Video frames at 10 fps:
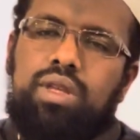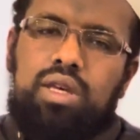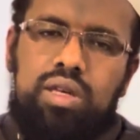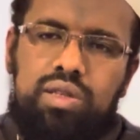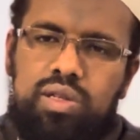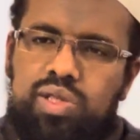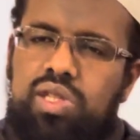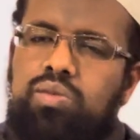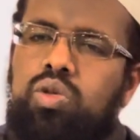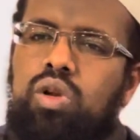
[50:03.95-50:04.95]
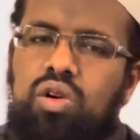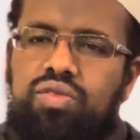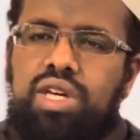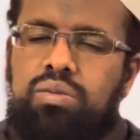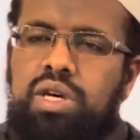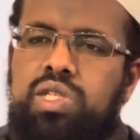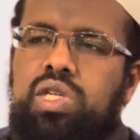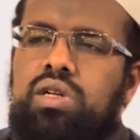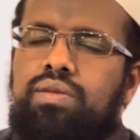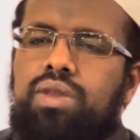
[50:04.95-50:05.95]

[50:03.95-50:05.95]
he tells them to love that person.